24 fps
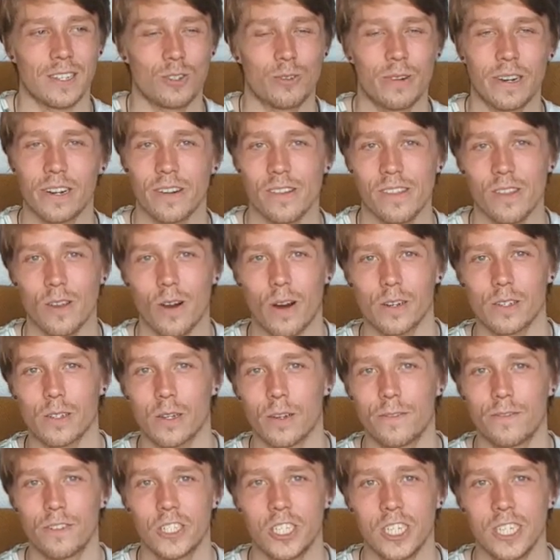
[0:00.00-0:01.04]
trigger the
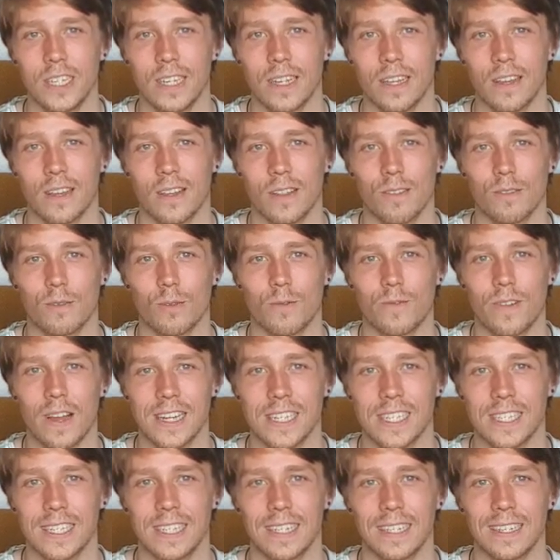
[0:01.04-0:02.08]
autophagy through
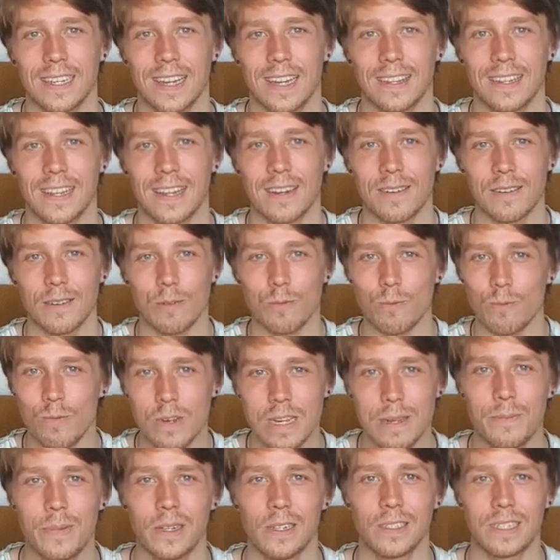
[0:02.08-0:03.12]
fasting, and then
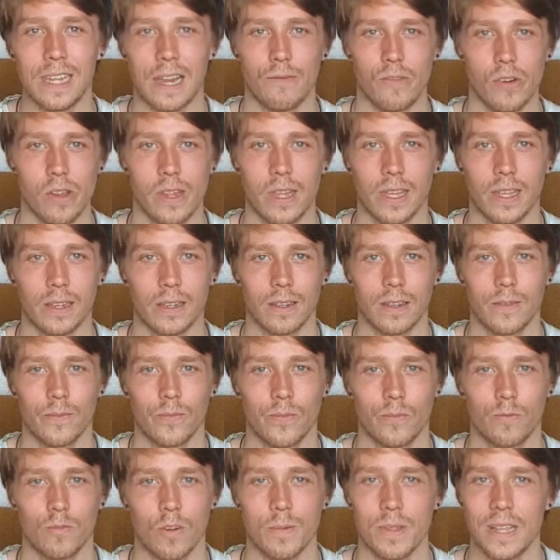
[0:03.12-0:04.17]
rebuild everything
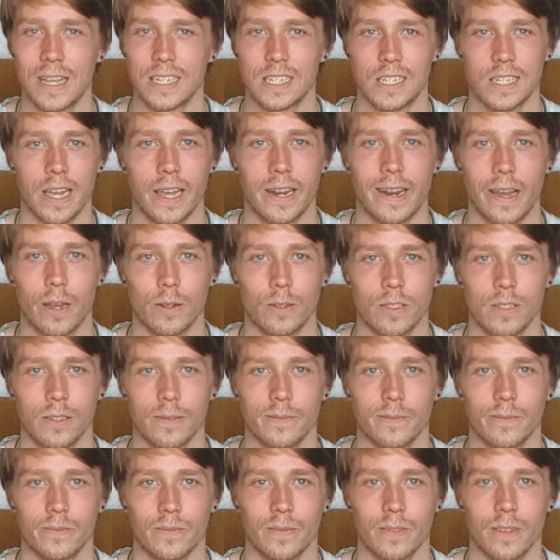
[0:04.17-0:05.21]
from the inside out.
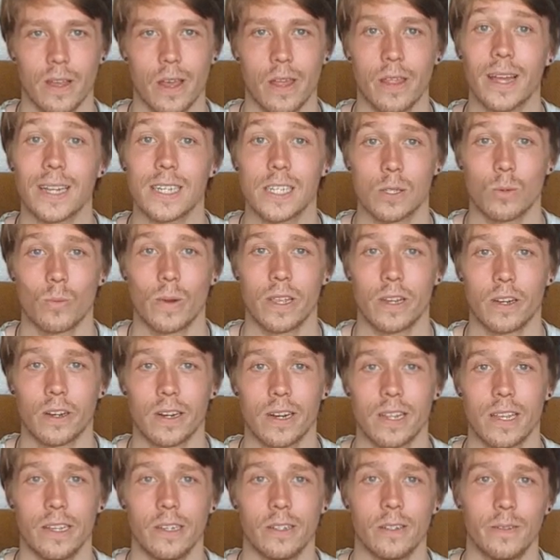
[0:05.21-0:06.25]
That's the way you're
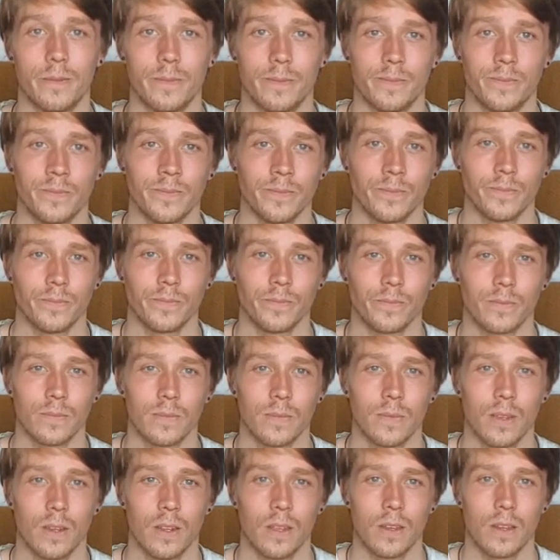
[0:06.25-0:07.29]
gonna heal.
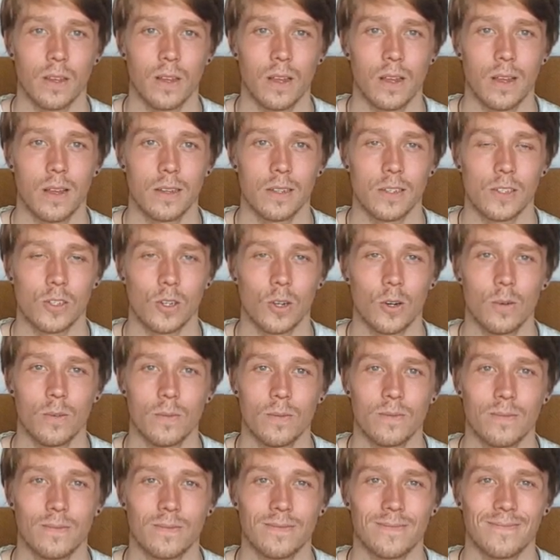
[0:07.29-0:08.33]

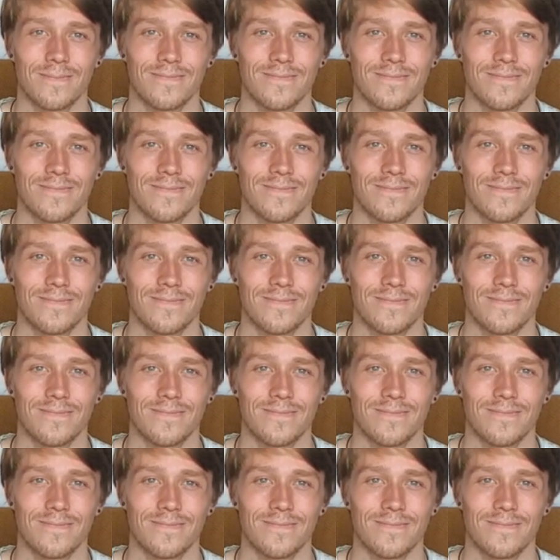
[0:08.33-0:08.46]
So